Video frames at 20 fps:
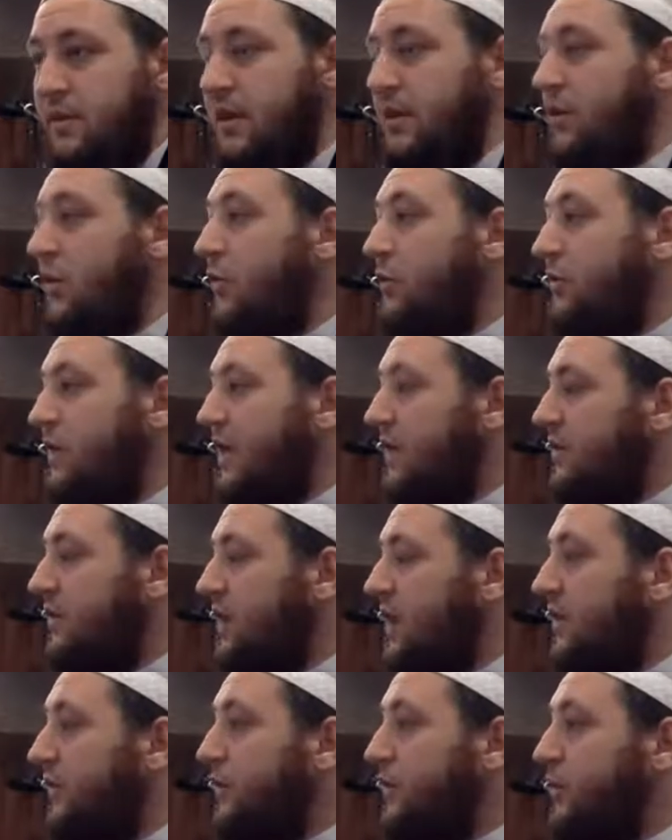then no
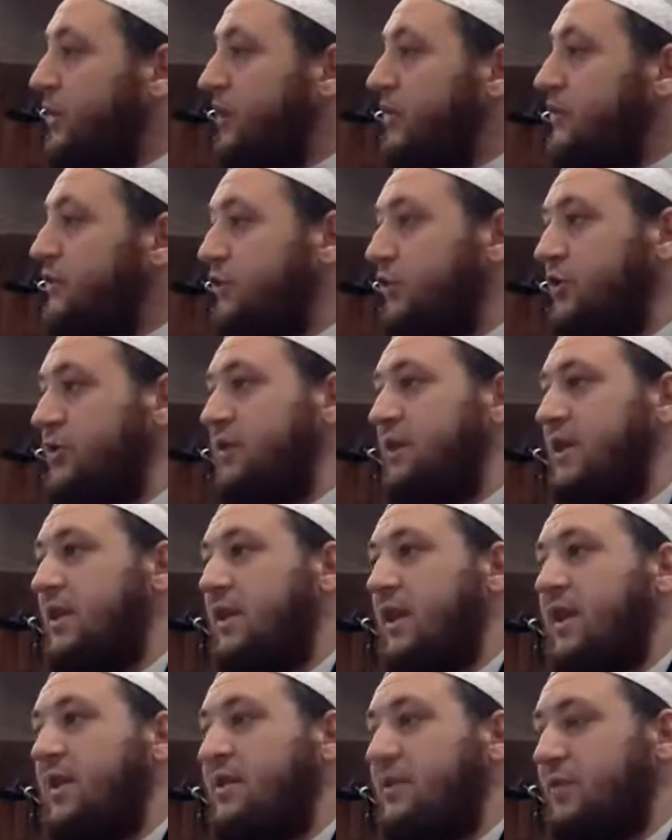doubt they are falling short
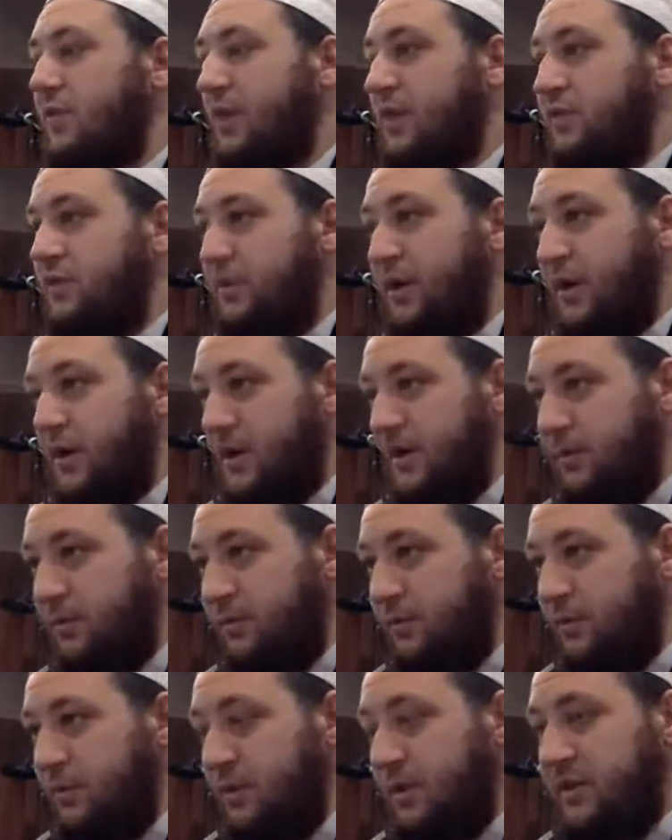in the eyes of Allah
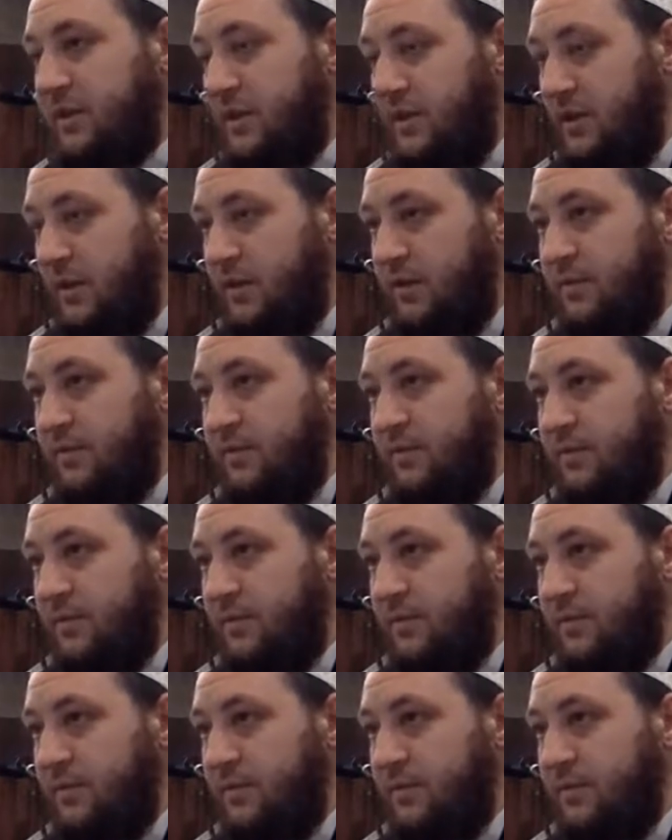subhanahu wa ta'ala.